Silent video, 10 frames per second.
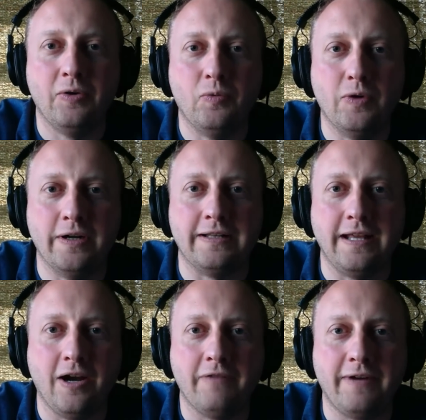What
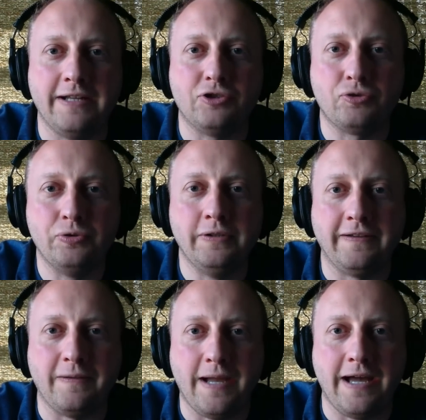they are right truly
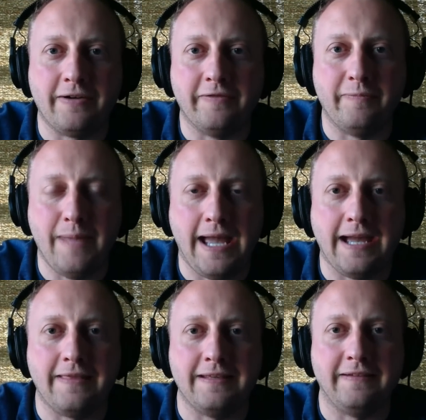as a matter of
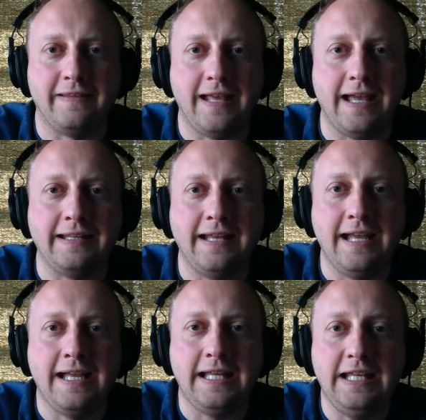math is that
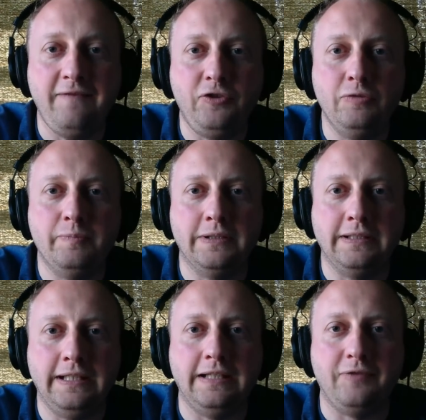if you
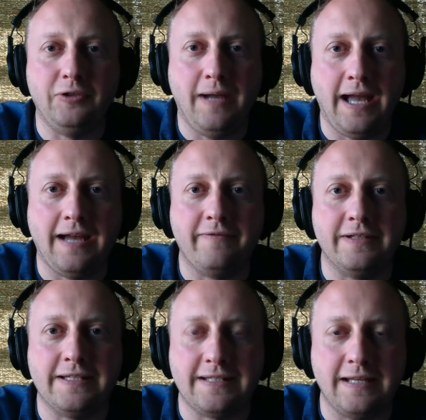believe you have
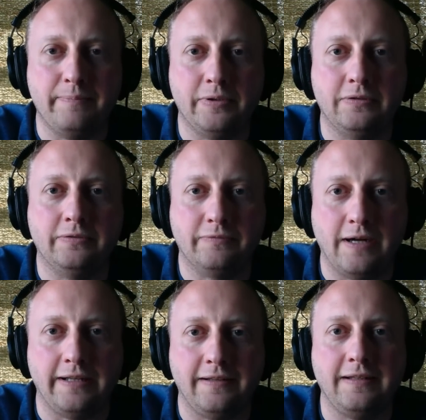the sample
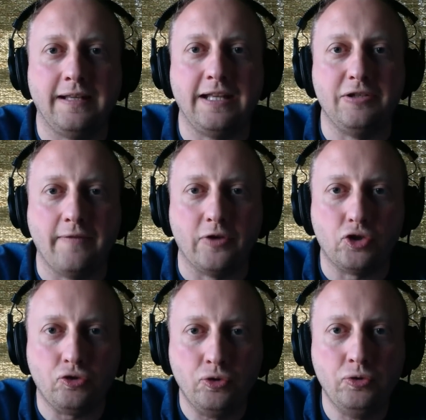right and you have a
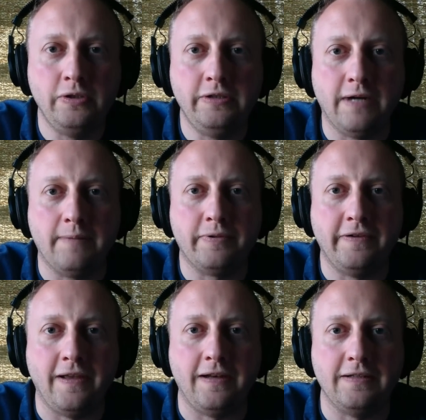truly
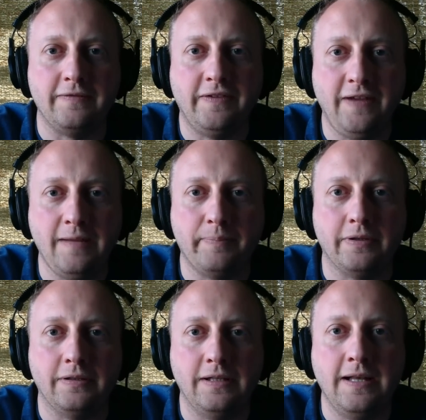representative
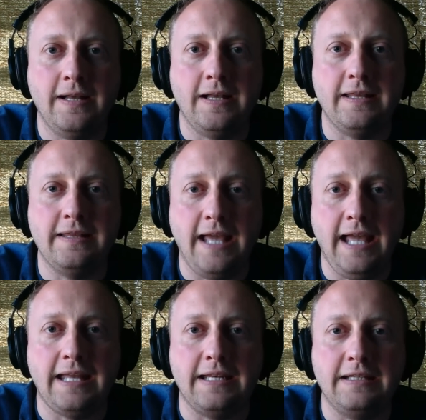sample,
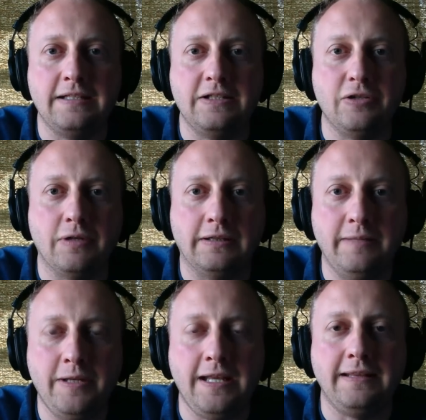then to
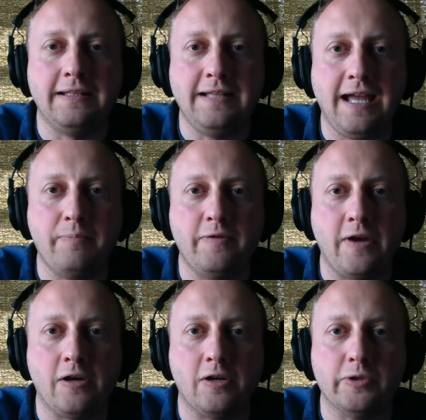eliminate the type of
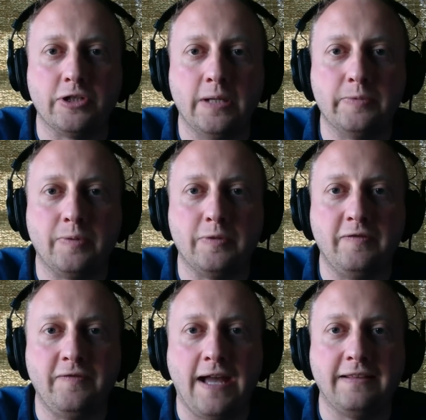error which comes from the
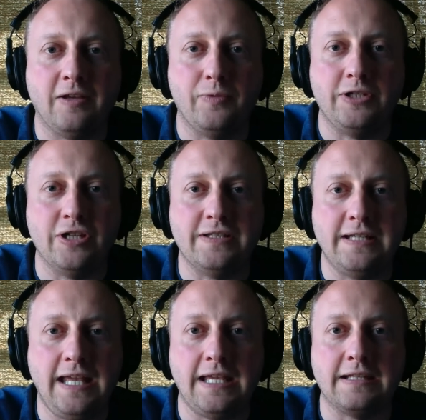fact that we
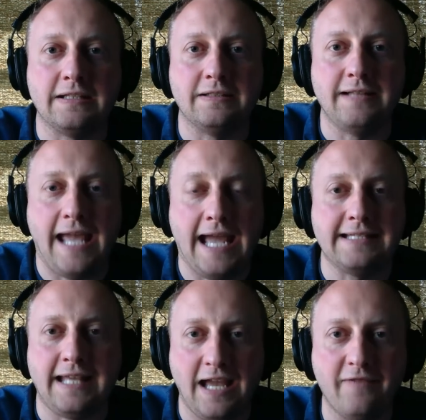just can't
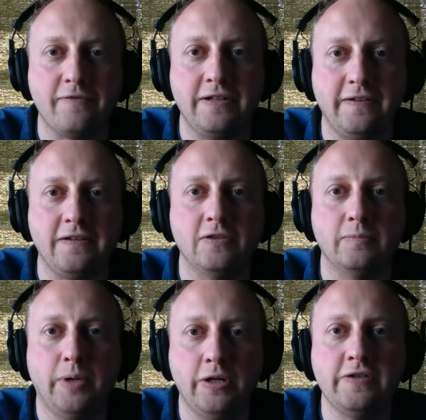ask every
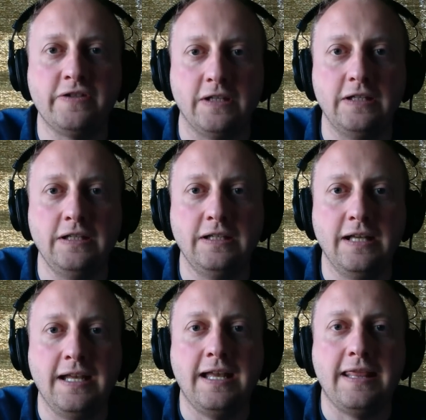single person,
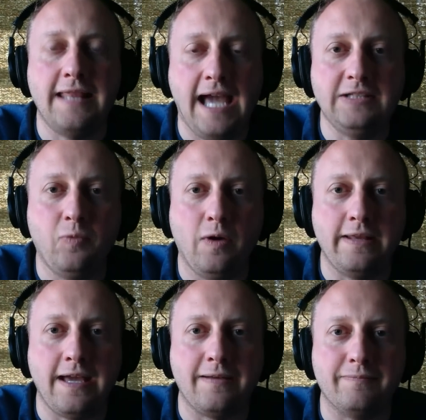that's
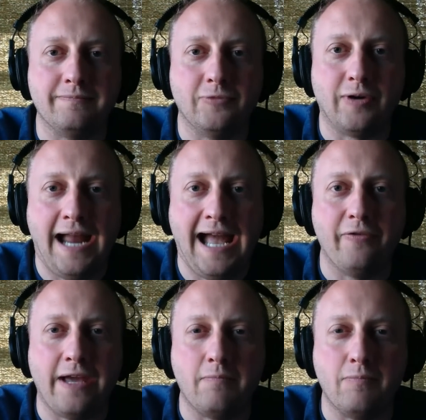why that or
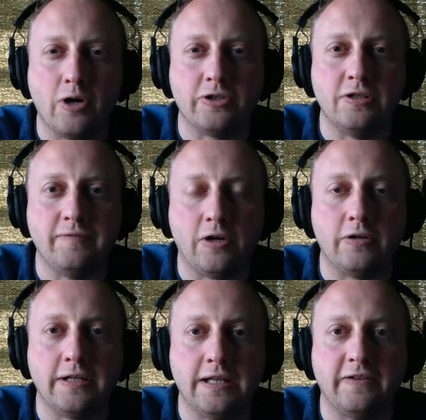how that margin of
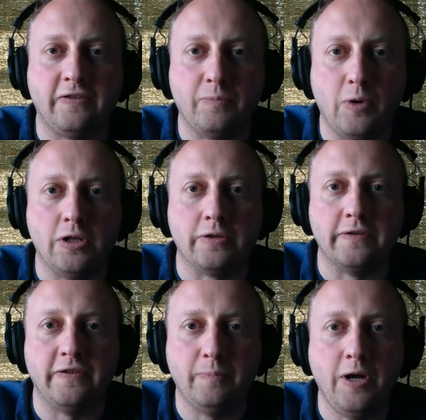error gets
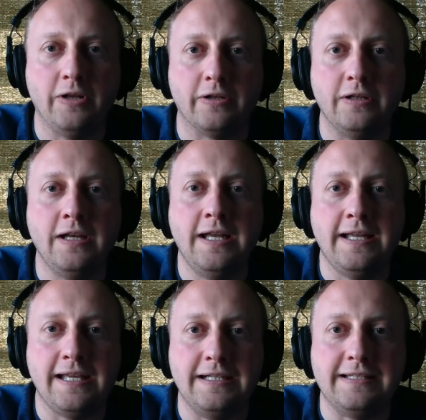smaller and smaller.
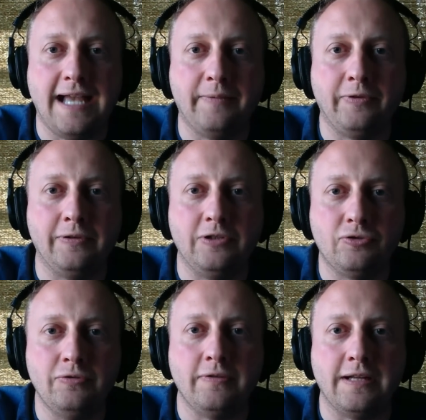And it is absolutely
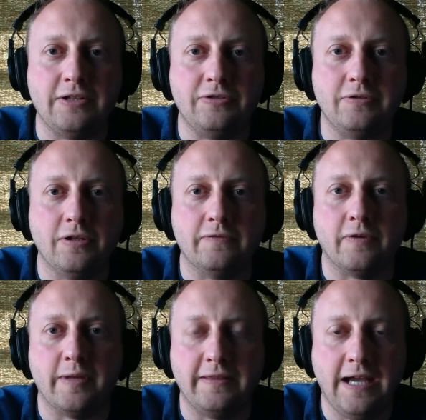true that as you go
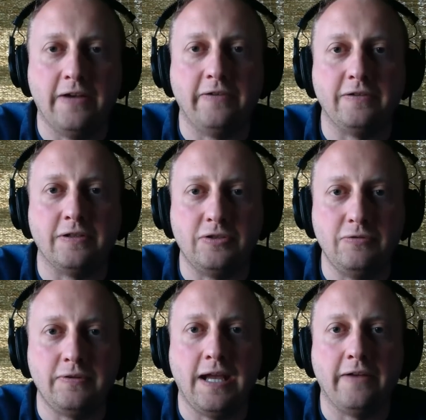from 1,000 to
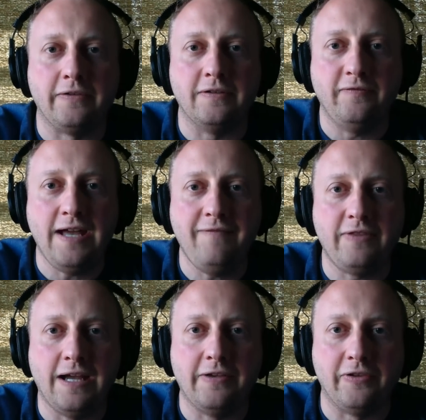2,000 to
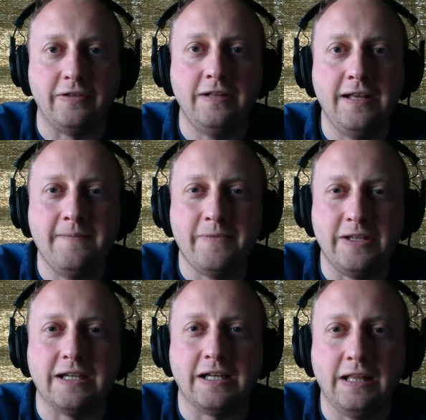5,000,
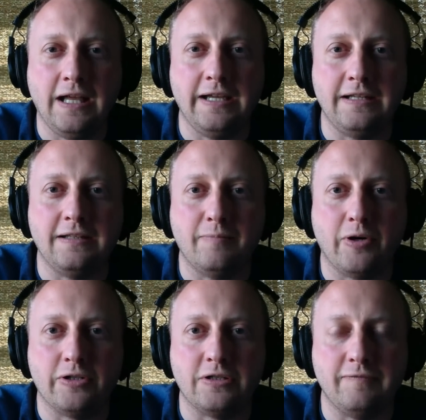the decline in the
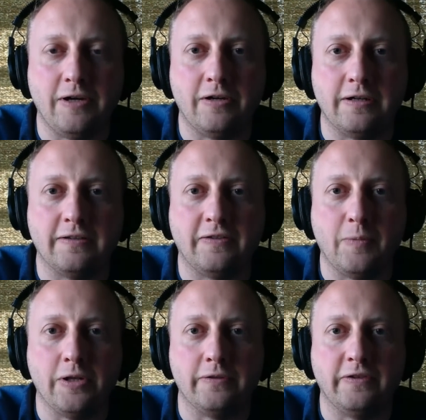margin of error gets
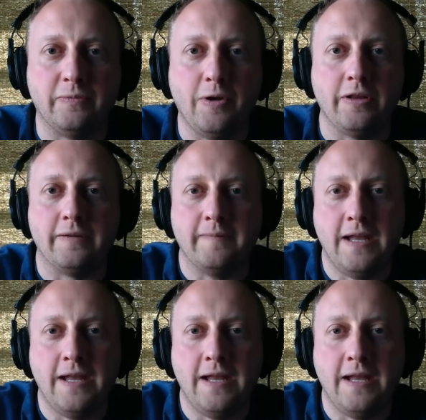smaller and smaller.